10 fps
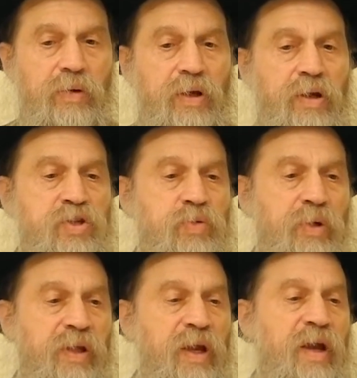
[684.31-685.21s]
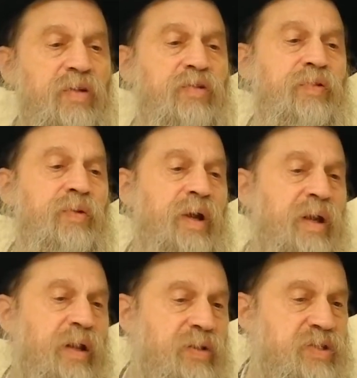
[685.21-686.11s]
In Israel, they ask for
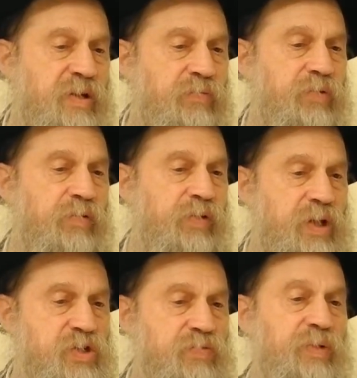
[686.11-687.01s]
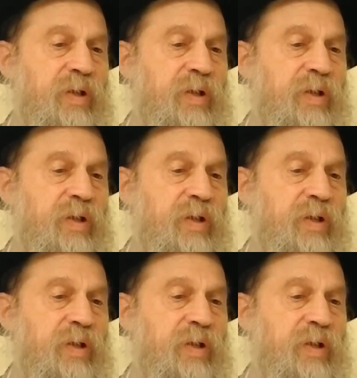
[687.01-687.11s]
rain on the 7th of Cheshvan.